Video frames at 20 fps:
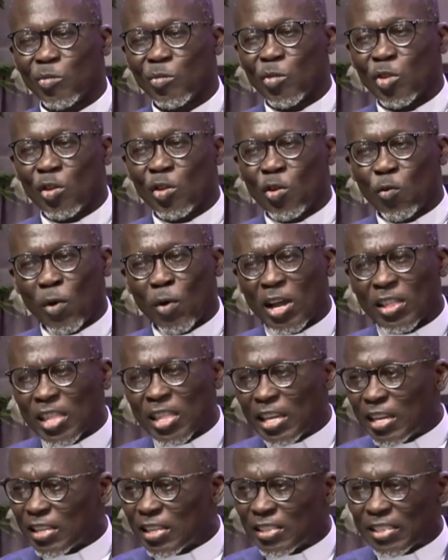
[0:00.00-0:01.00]
One thing
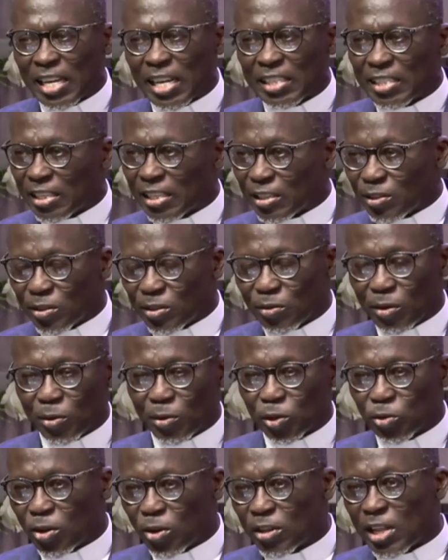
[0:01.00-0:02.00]
is certain. We
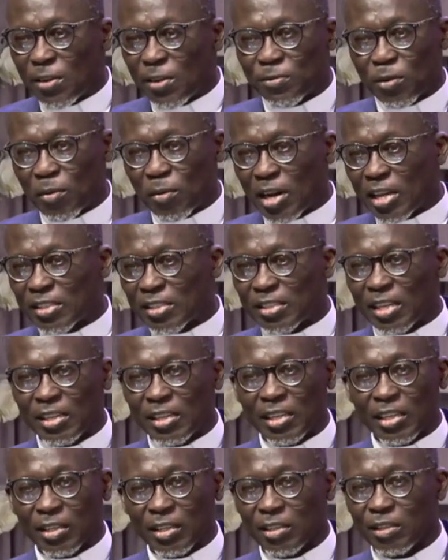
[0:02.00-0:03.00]
saw that from last Sunday.
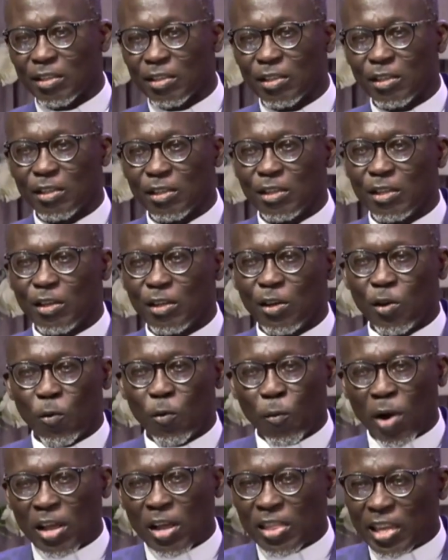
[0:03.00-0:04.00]

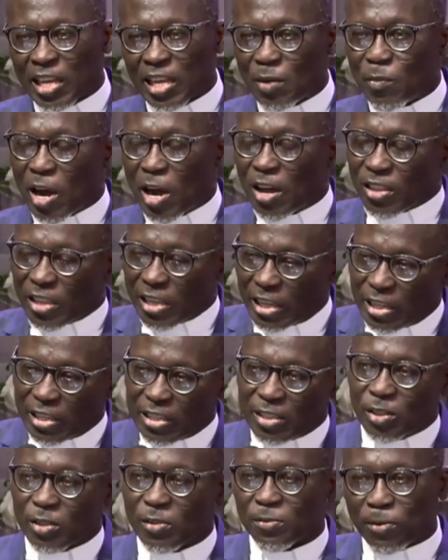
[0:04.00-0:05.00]
One thing about
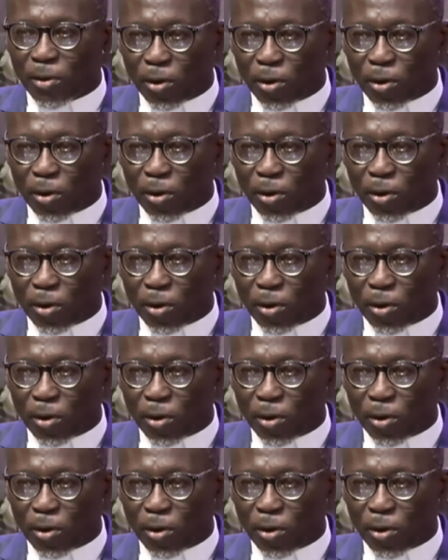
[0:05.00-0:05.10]
these false